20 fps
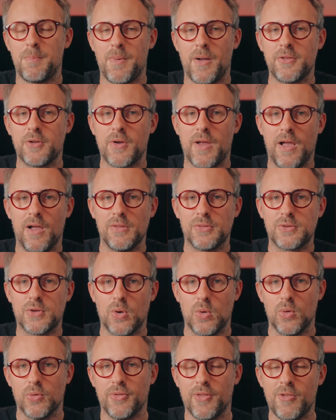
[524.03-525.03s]
on your health
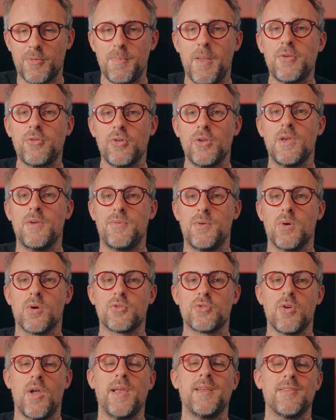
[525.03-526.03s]
goals, especially if you are
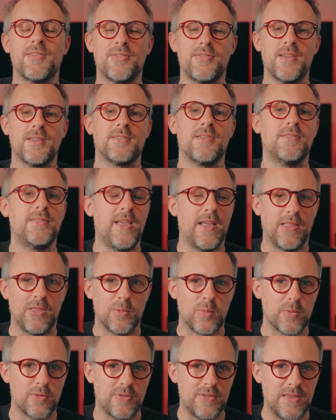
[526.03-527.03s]
trying to stick to
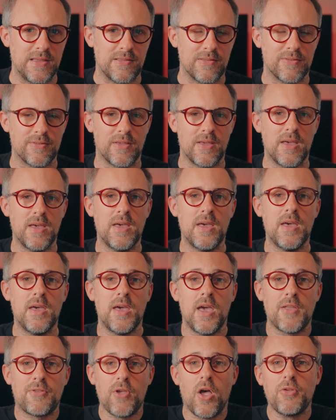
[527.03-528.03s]
daily routines.
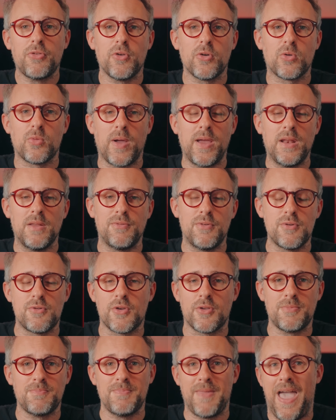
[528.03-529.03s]
It's also great if you
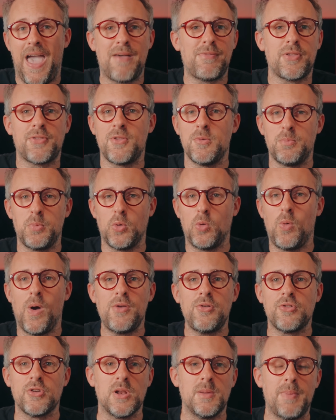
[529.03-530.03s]
just have a simple
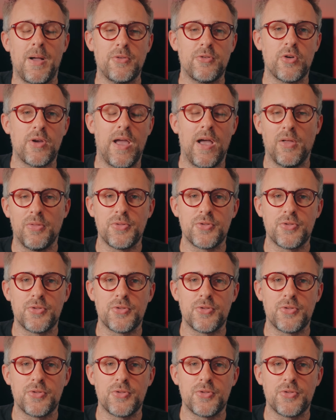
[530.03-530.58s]
question about your health